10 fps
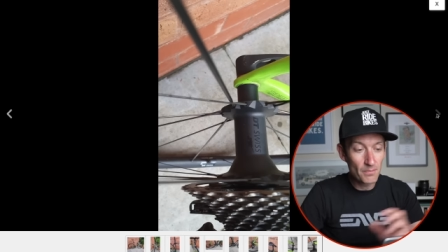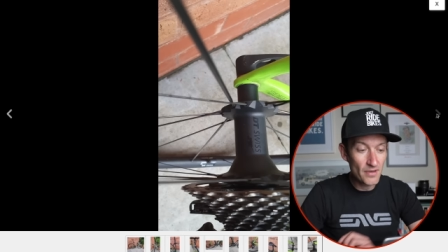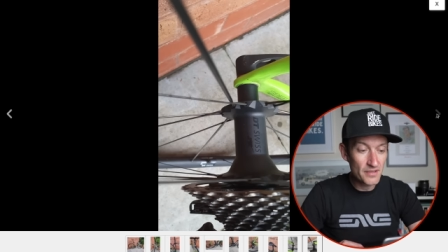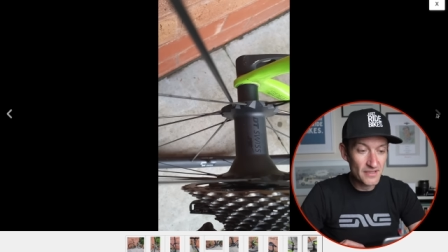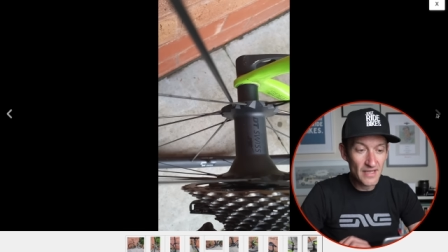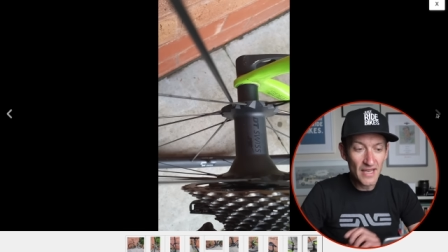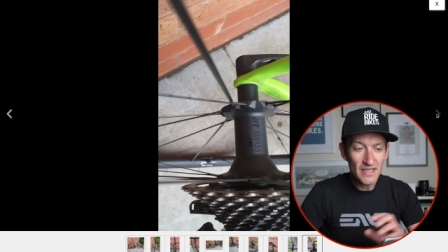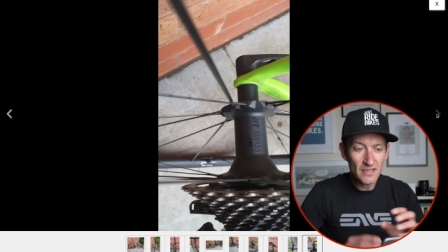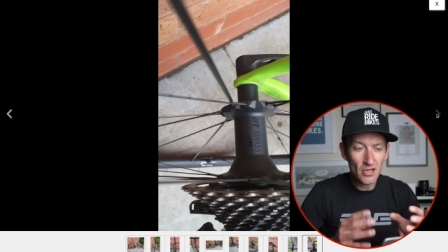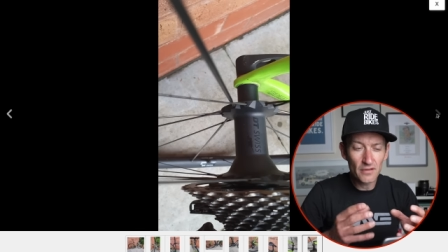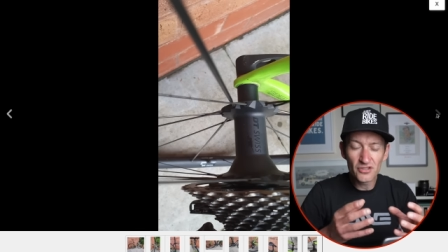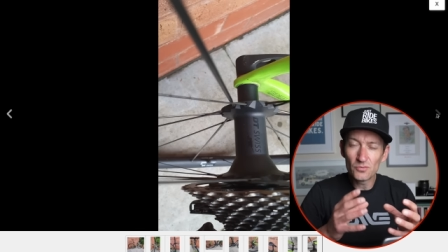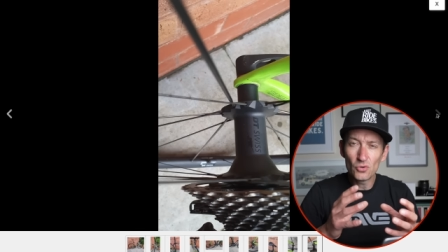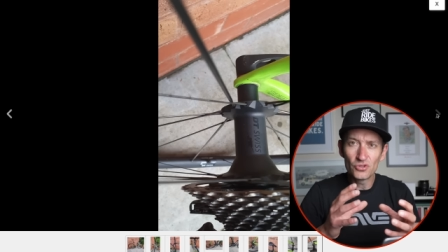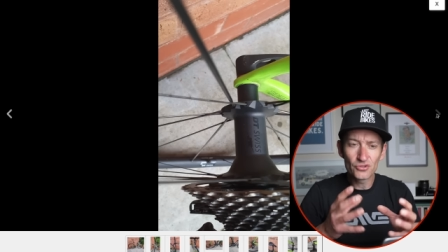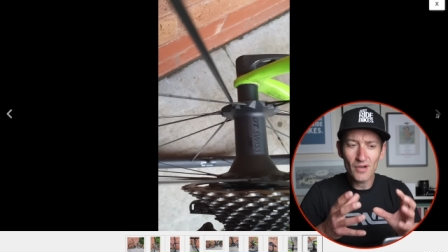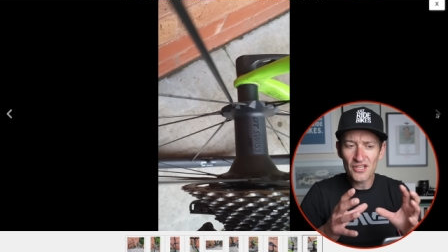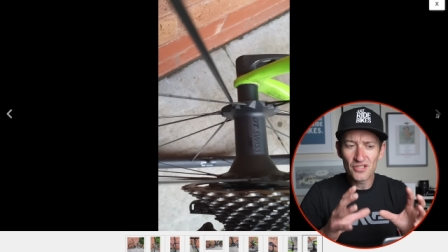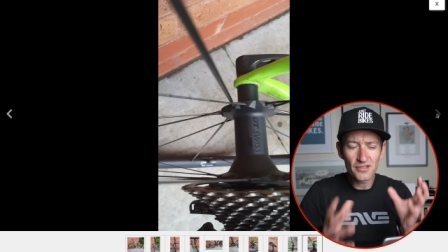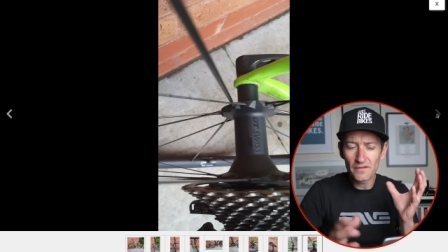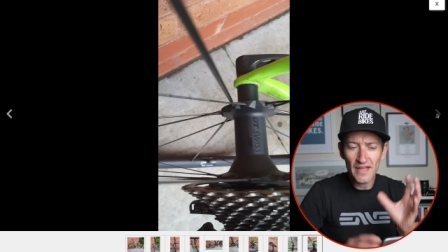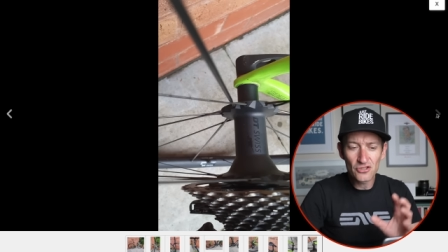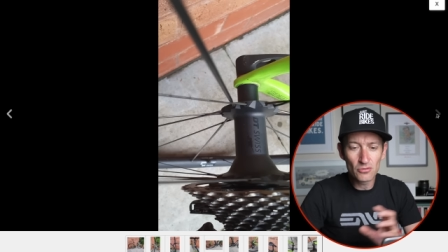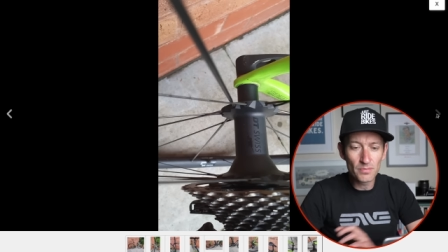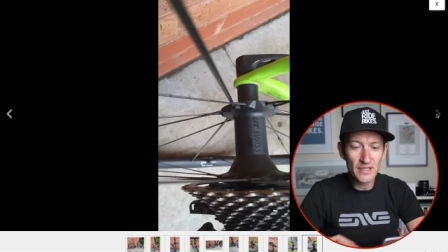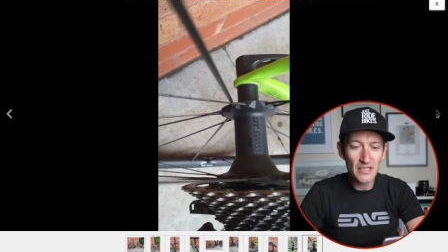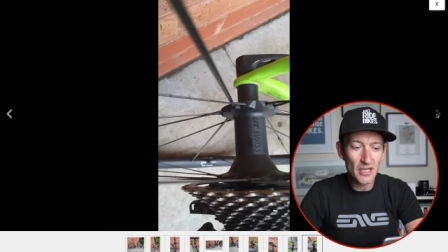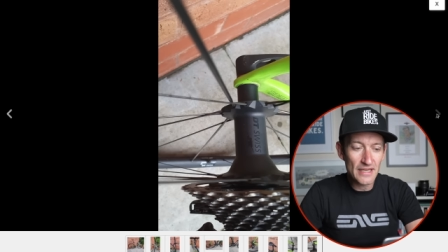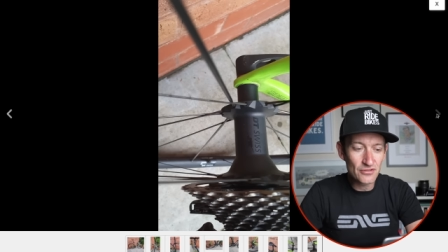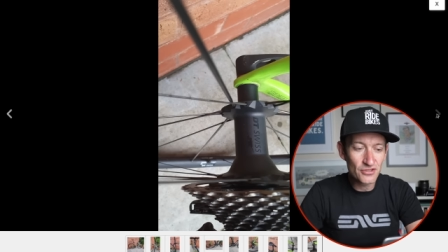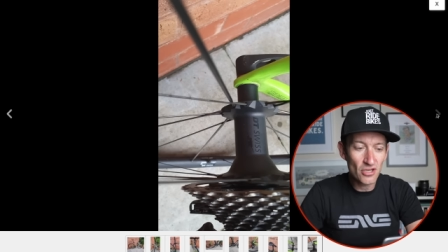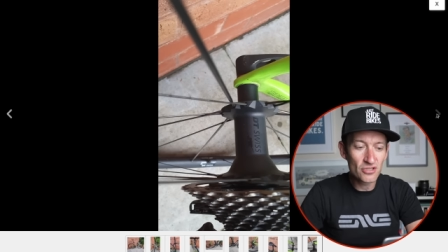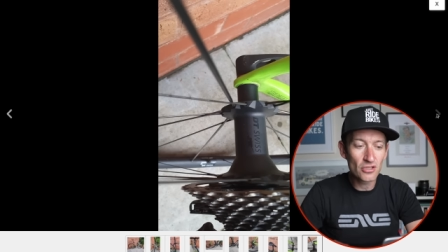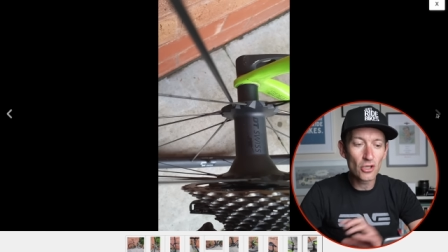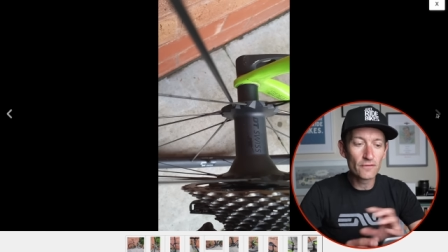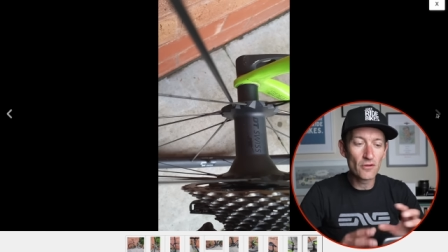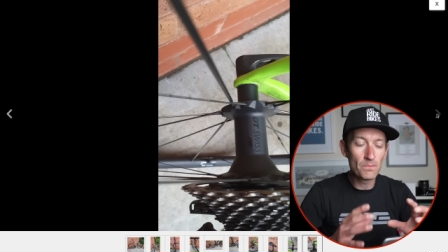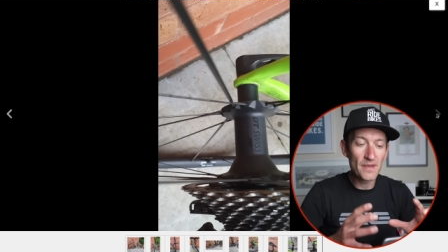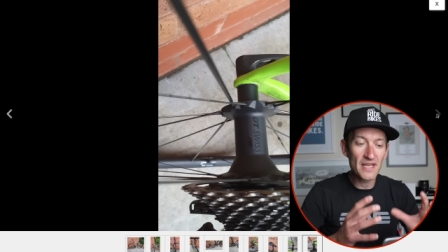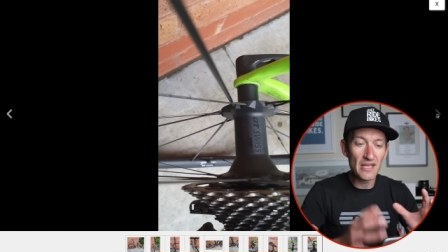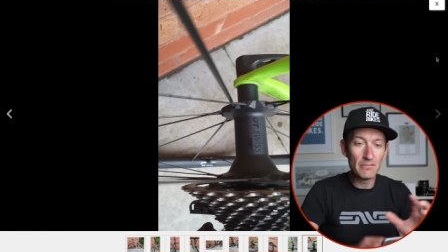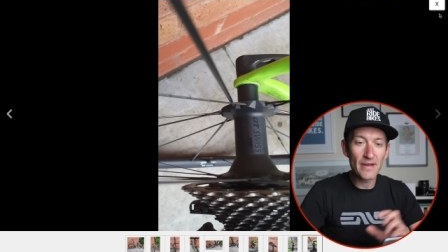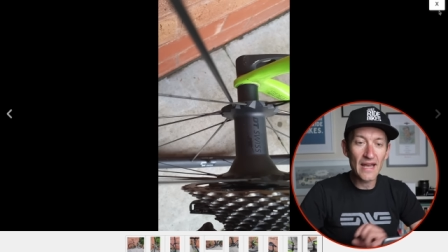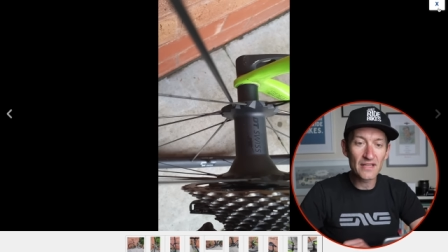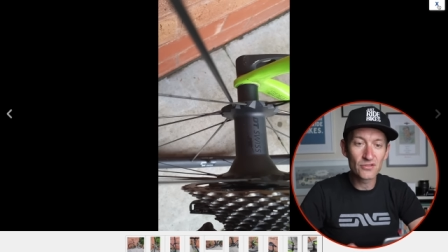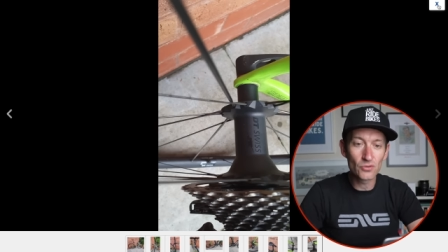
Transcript: But any kind of small scratches, stuff like that shouldn't be a concern. Just look for bigger impacts